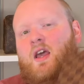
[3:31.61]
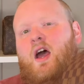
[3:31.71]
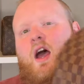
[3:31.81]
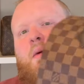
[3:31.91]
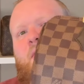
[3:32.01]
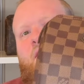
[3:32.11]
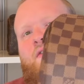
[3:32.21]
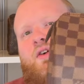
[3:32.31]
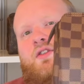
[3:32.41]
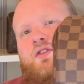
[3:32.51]
Um, and then, of
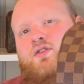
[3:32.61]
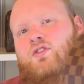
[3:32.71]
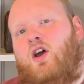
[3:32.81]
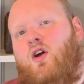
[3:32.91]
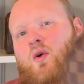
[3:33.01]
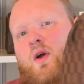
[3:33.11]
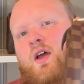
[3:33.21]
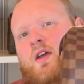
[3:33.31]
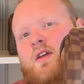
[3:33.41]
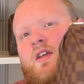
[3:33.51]
course, there's no
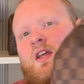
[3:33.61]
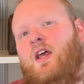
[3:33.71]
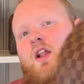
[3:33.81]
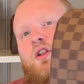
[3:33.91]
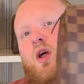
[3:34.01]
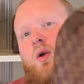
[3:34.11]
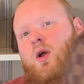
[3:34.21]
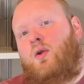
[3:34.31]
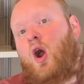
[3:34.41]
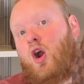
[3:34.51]

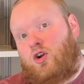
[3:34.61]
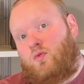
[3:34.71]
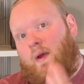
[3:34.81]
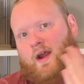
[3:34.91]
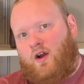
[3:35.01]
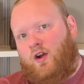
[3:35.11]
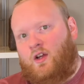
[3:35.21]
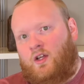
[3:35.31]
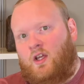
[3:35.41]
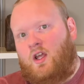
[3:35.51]
logoed hardware
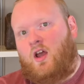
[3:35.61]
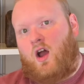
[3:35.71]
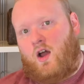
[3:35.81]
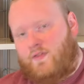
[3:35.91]
on